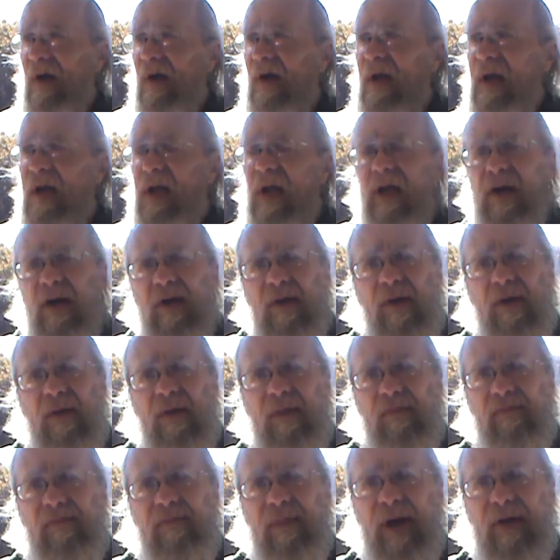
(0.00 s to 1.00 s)

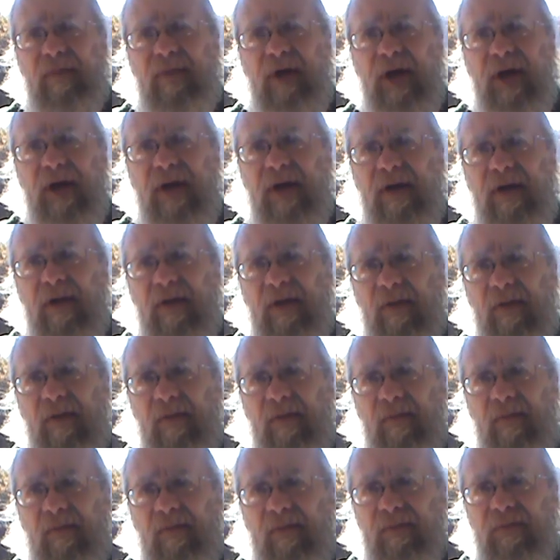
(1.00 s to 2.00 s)
little, maybe
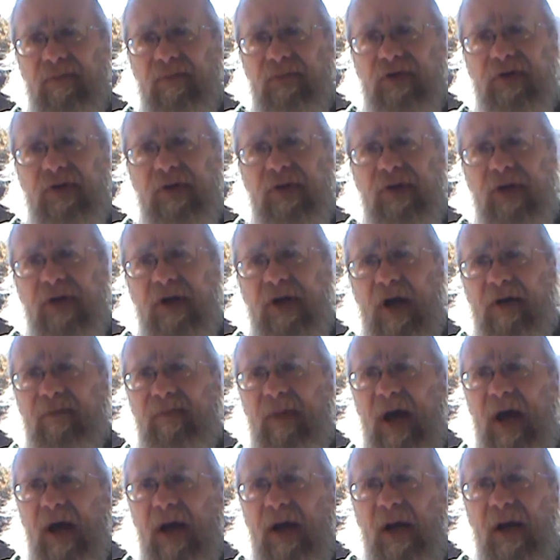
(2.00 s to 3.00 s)
cut
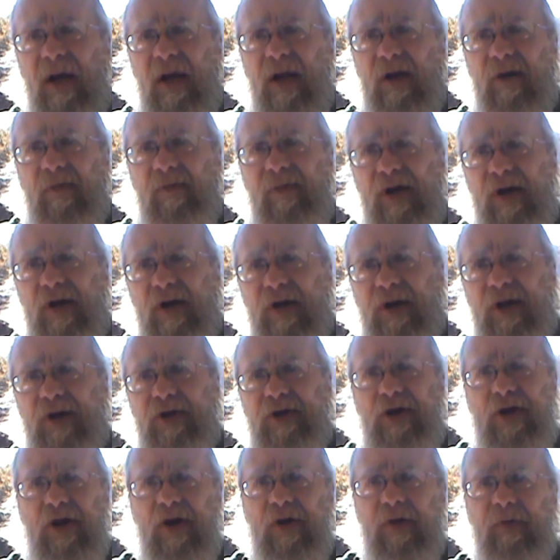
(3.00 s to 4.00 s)
back a little bit on the
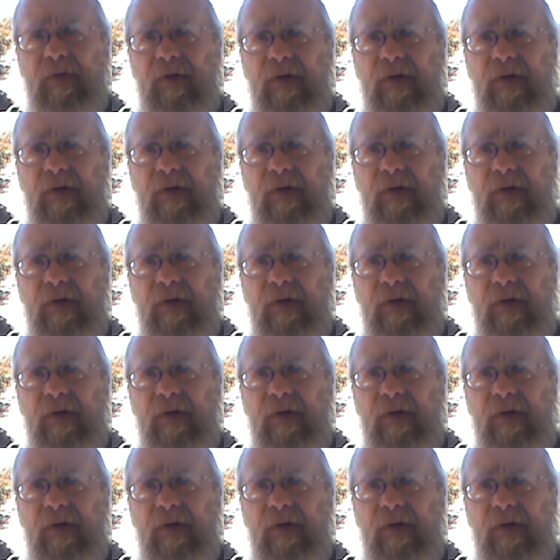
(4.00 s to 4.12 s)
dark